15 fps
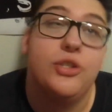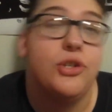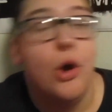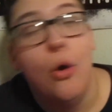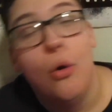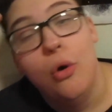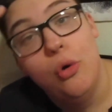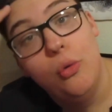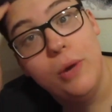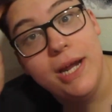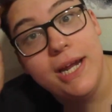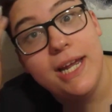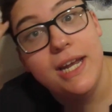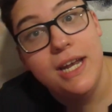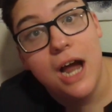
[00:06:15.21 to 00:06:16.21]
so
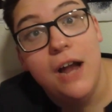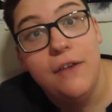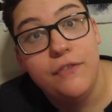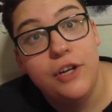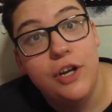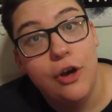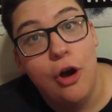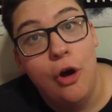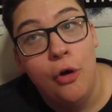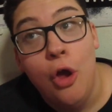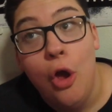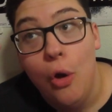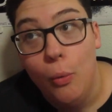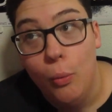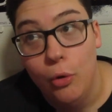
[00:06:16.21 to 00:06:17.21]
we cannot figure out
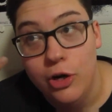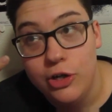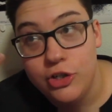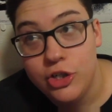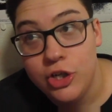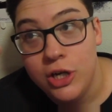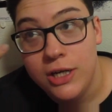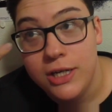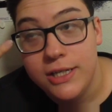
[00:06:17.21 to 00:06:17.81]
which